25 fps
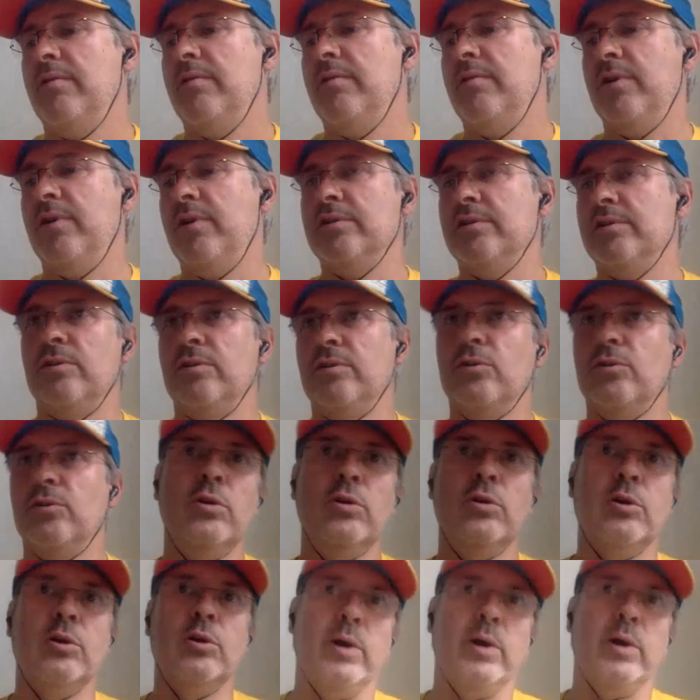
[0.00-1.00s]
faster,
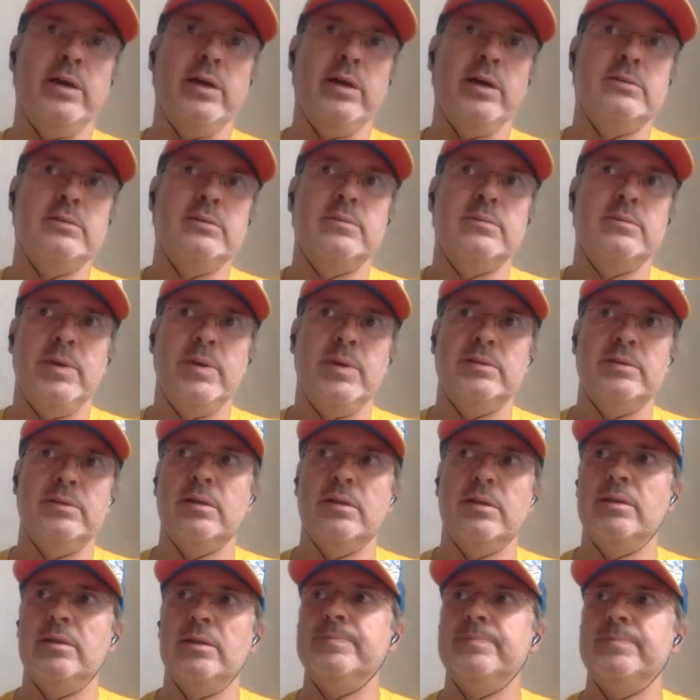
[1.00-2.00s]
cooler ways,
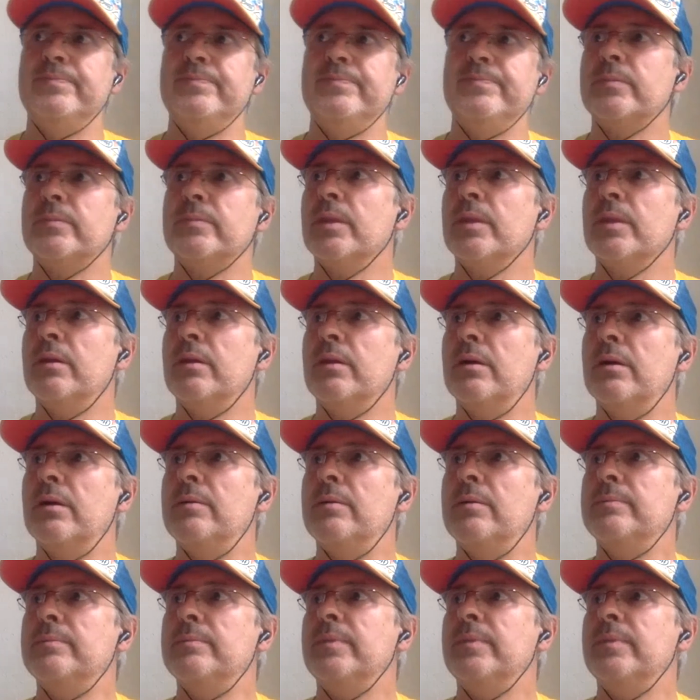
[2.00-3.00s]
basically.
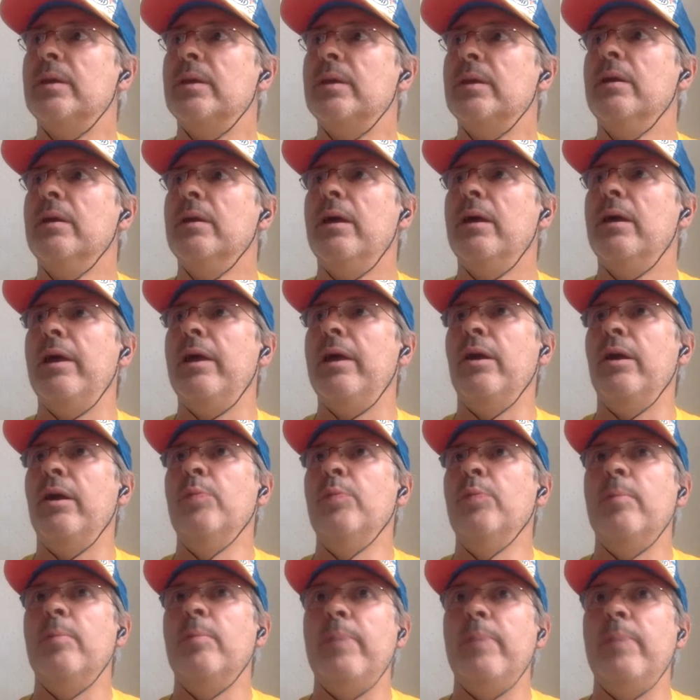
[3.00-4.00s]
An
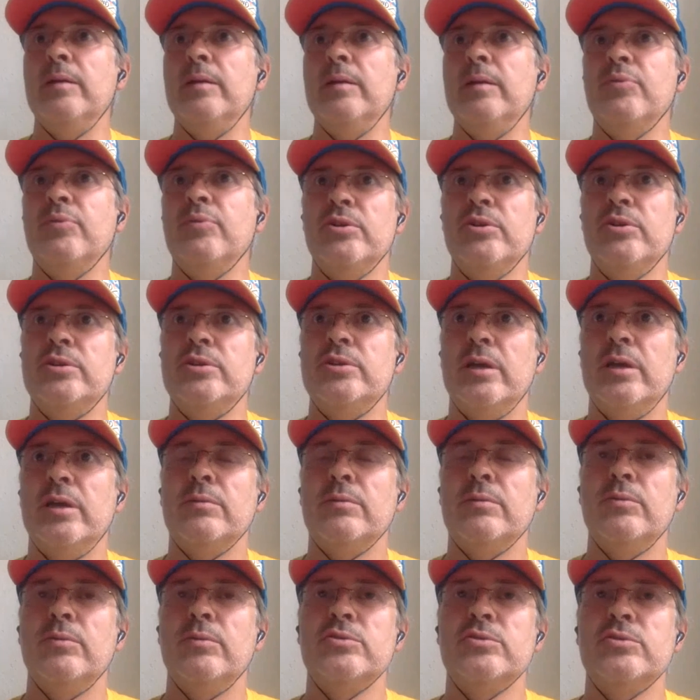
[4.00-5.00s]
open bank
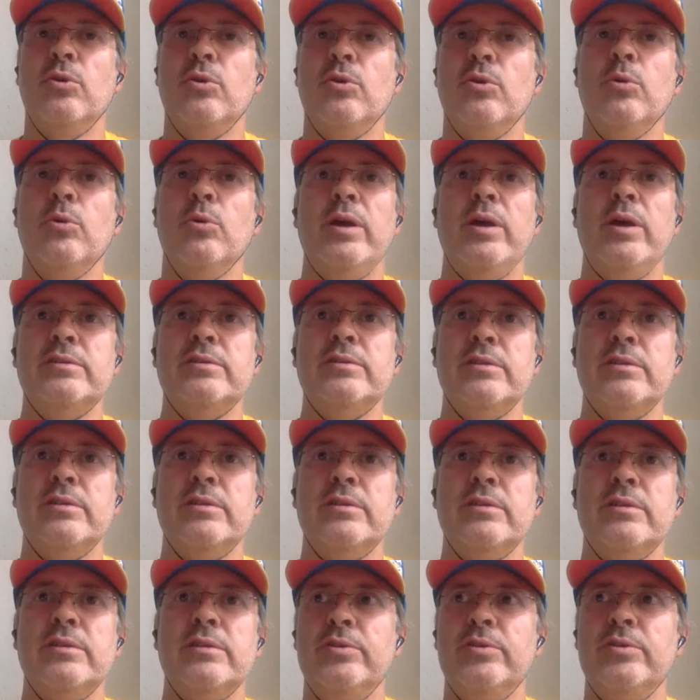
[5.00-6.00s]
project was always an
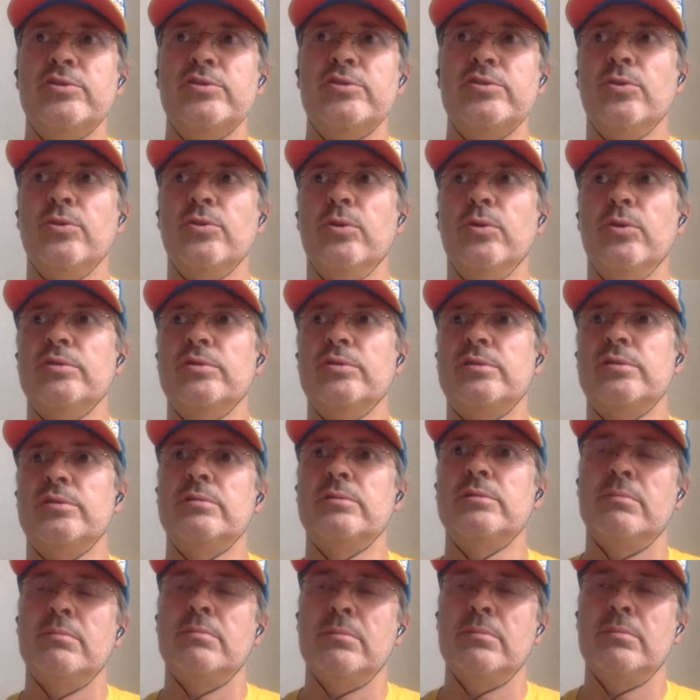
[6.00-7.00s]
open
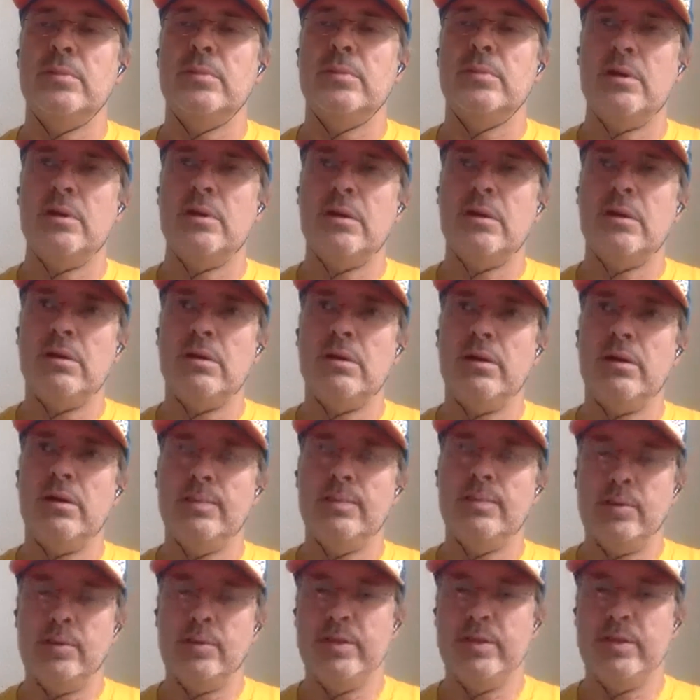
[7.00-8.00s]
source
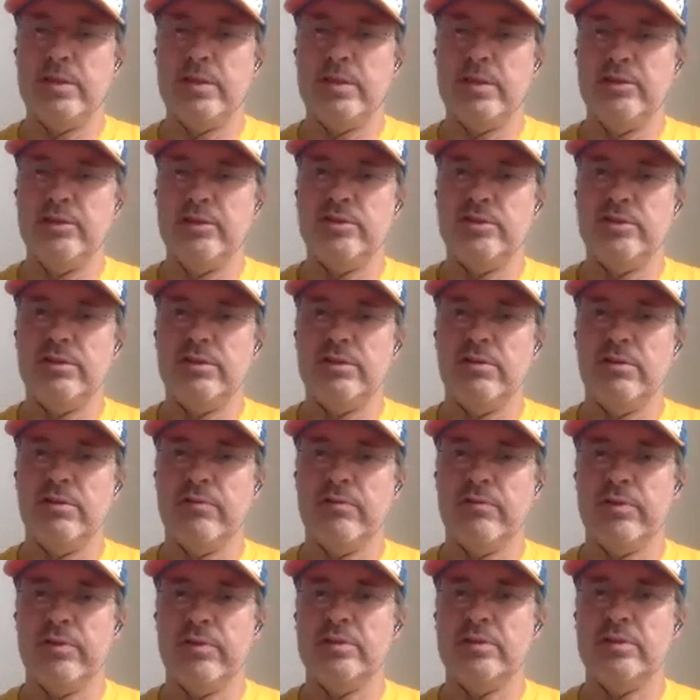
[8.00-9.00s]

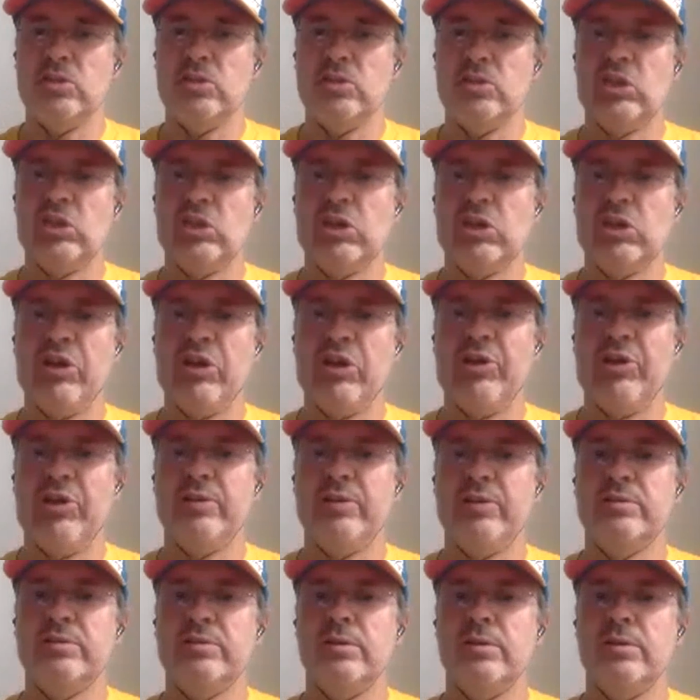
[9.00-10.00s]
implementation of this.
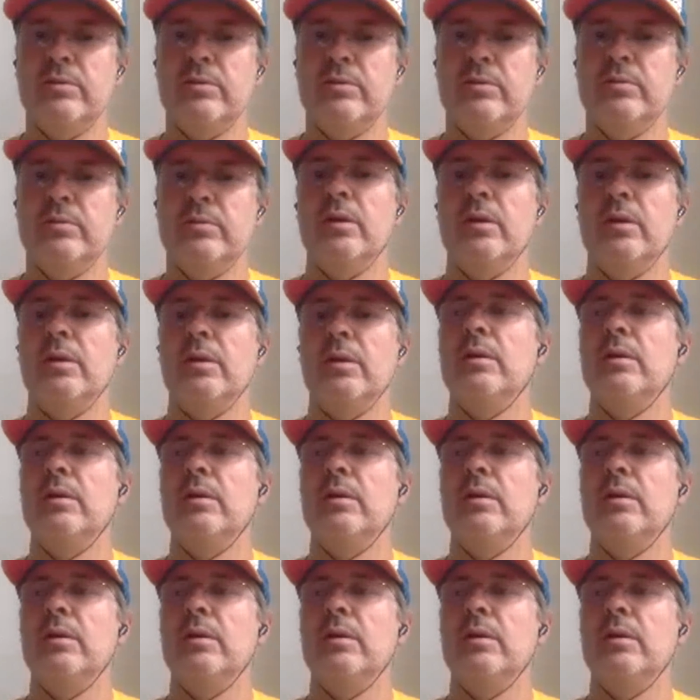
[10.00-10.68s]
Yeah, so